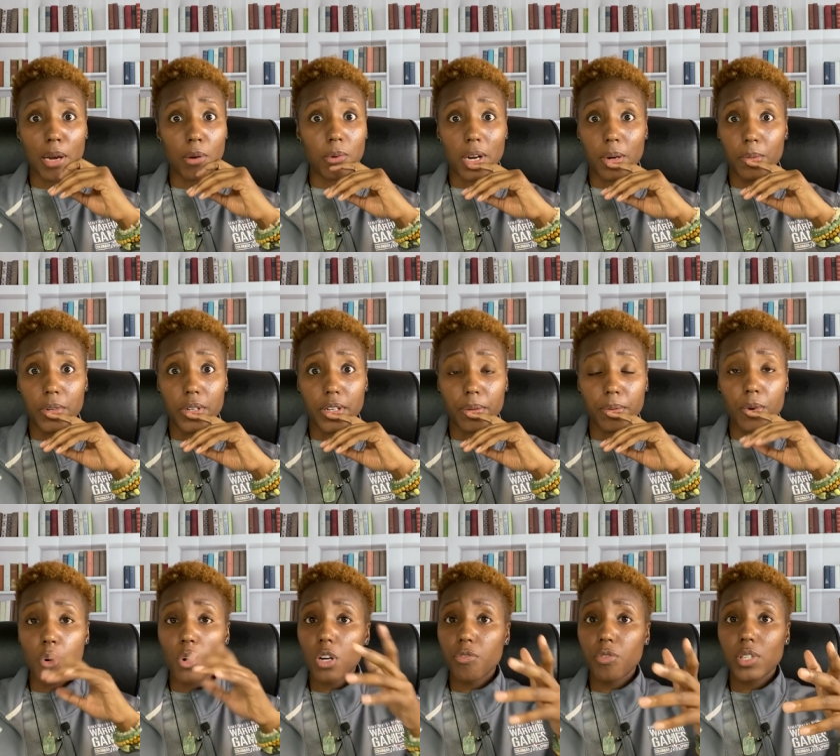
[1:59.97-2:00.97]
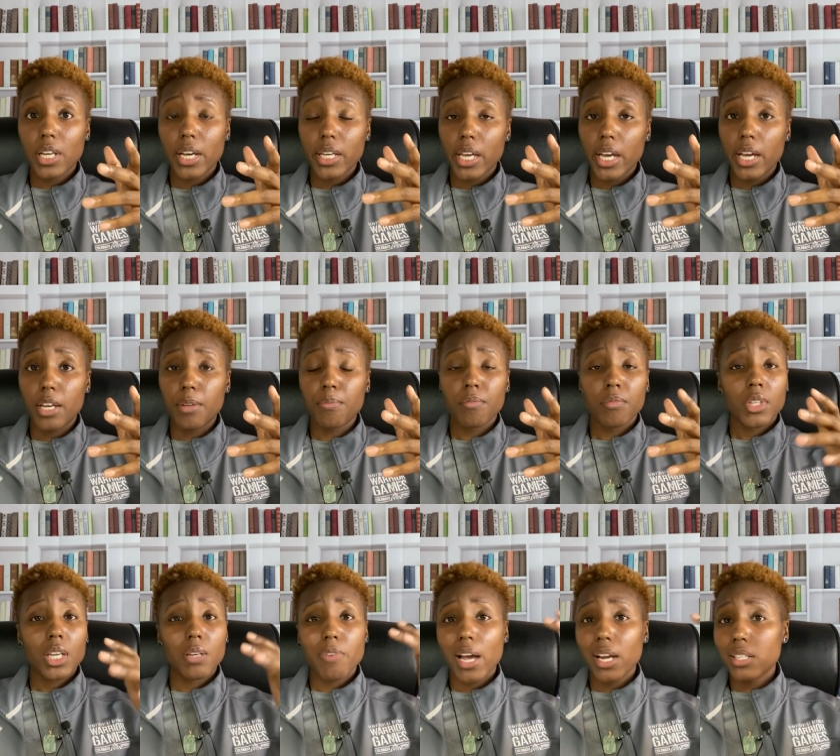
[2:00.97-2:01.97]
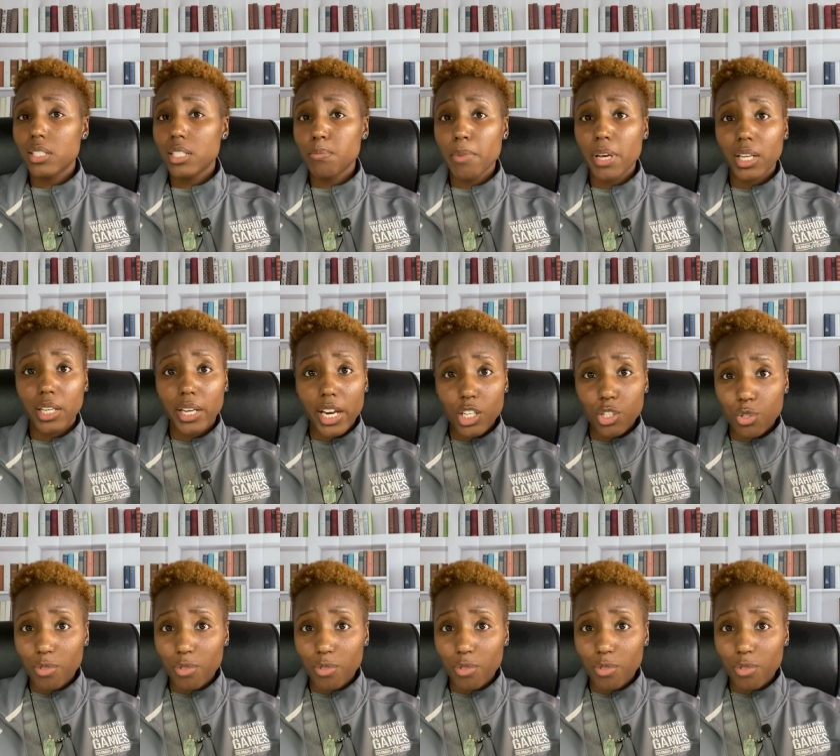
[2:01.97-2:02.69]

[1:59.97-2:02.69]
I would. Or if you're like, hey, if I could just make an extra